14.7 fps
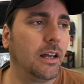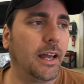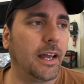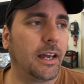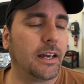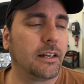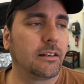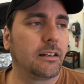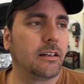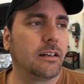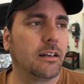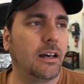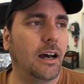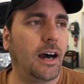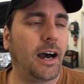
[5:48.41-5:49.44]
And
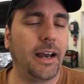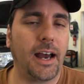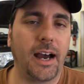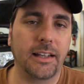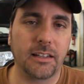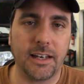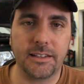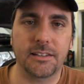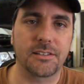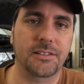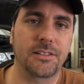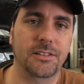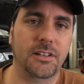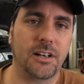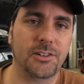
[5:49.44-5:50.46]
I, I like this
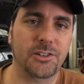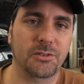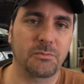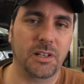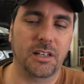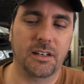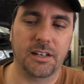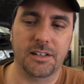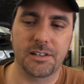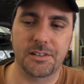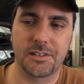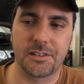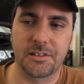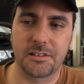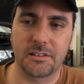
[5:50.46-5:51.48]
discussion
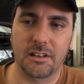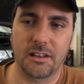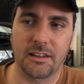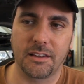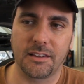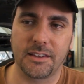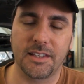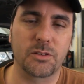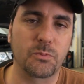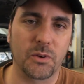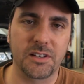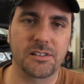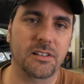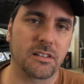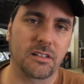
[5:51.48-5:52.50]
because this
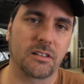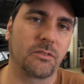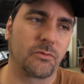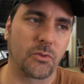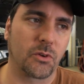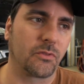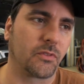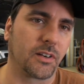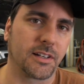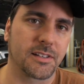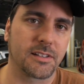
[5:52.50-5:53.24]
brings it to the forefront.